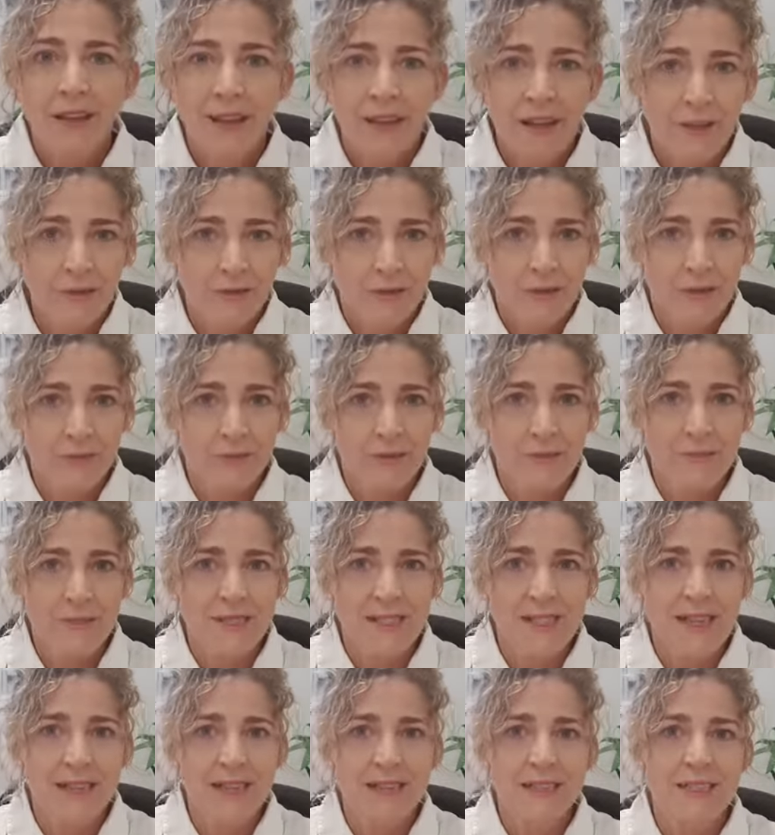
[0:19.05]
If you're from
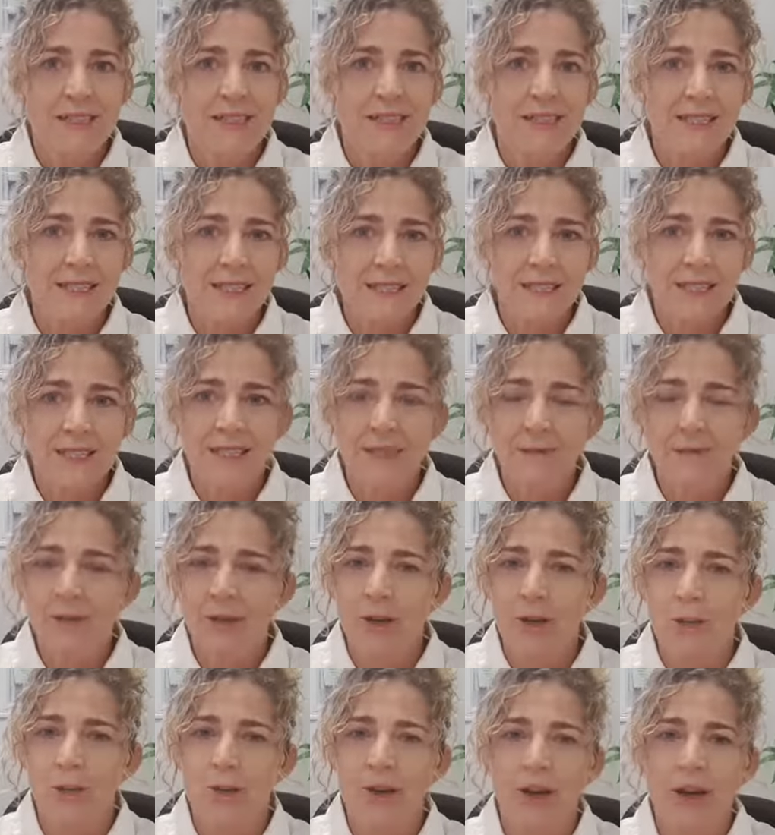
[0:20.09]
down Sydney,
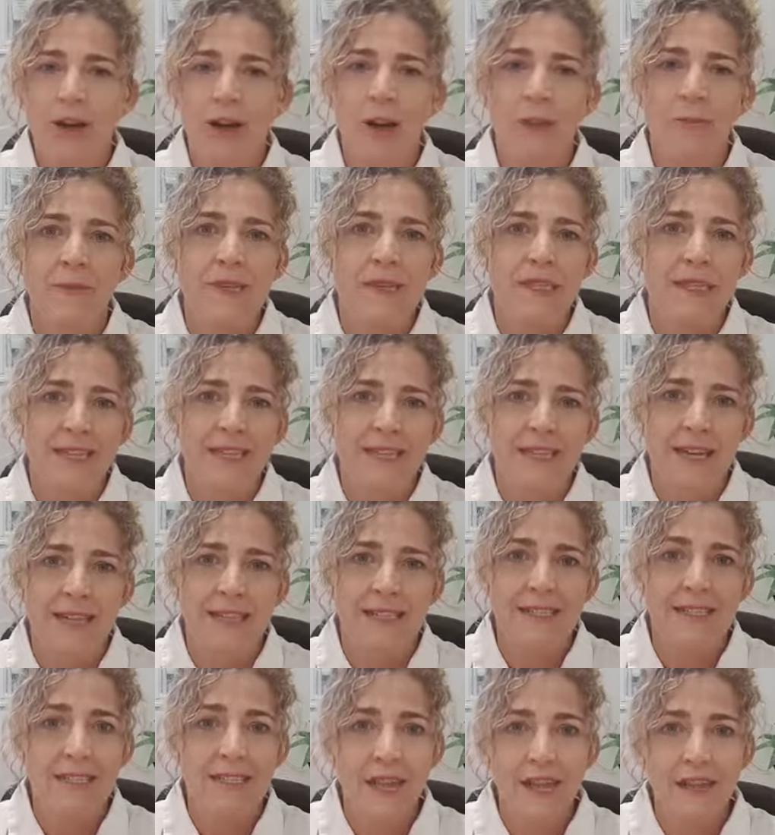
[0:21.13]
Melbourne, I hope that you
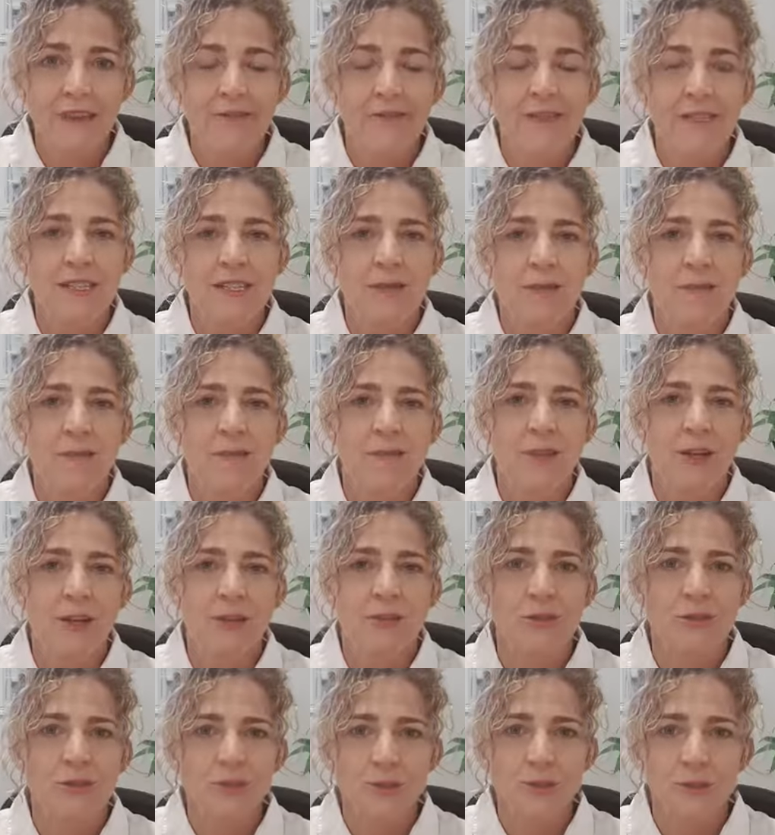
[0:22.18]
stayed safe in some of
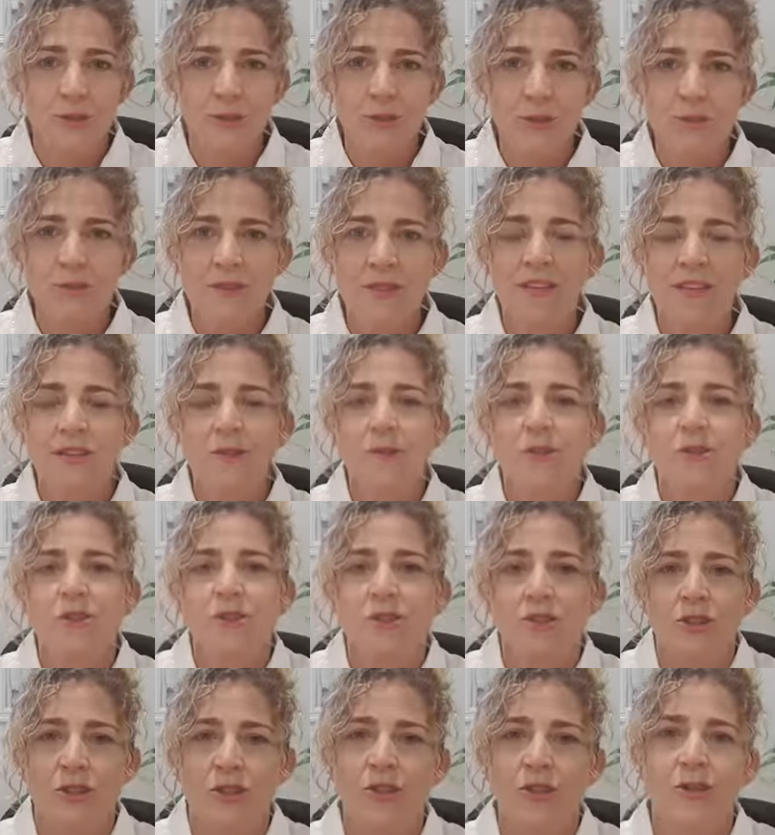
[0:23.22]
those storms, and it was
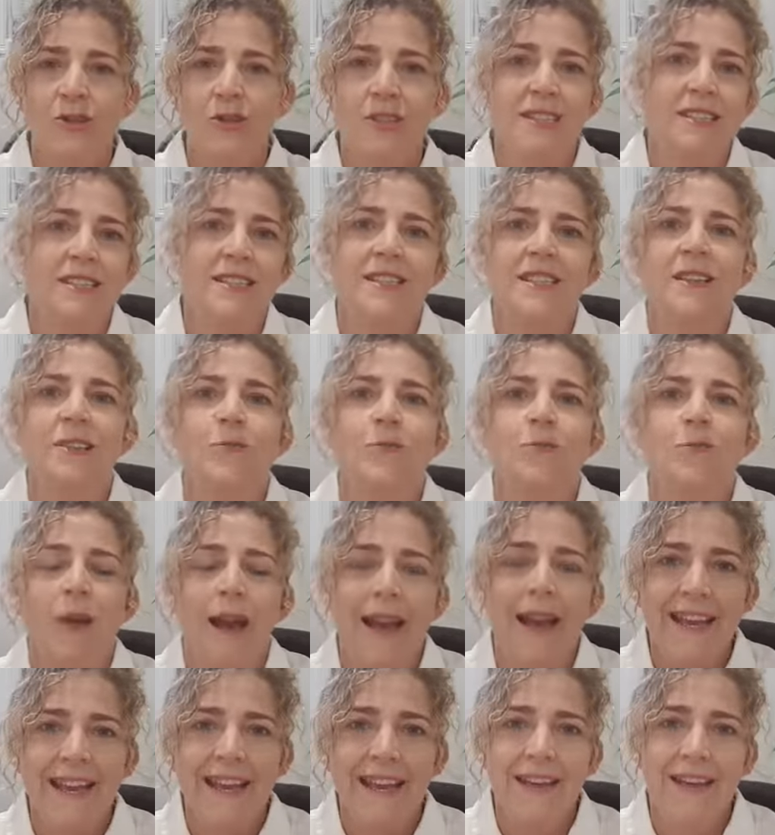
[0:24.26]
so good to see the
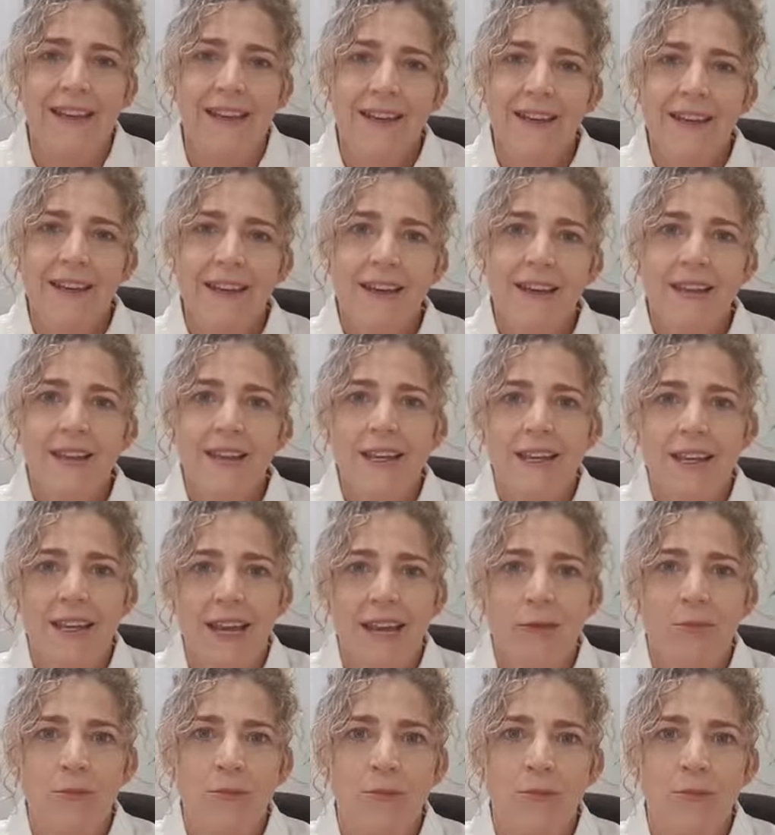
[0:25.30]
rain that
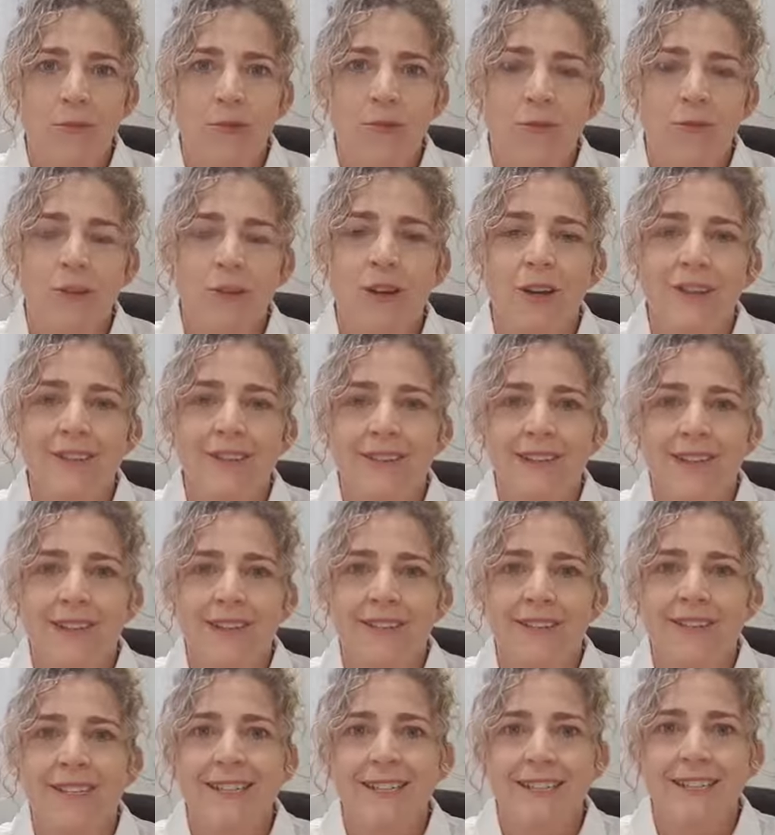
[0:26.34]
came through for those
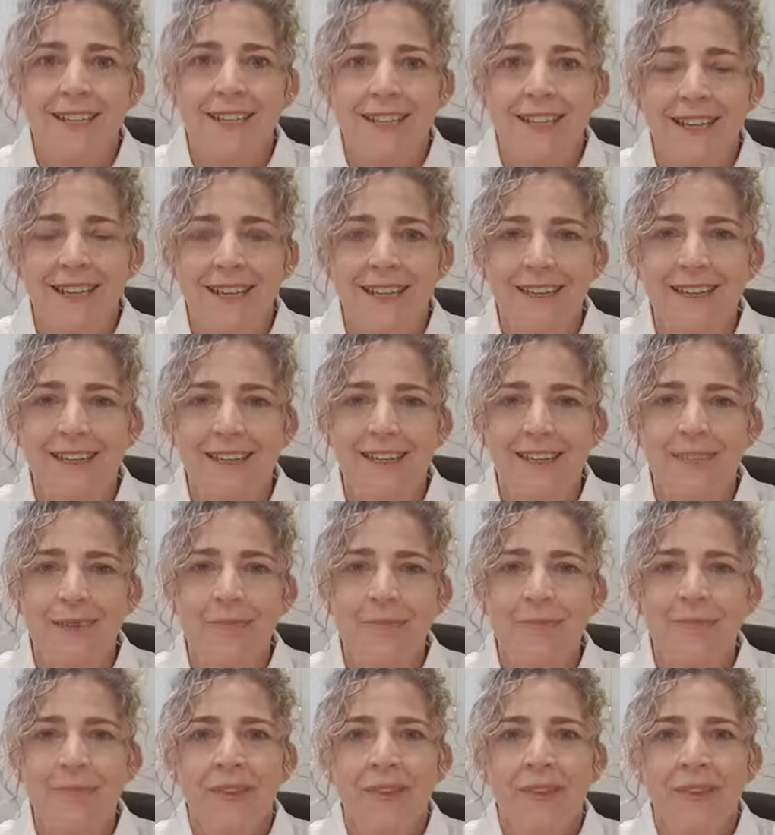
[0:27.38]
areas that needed it.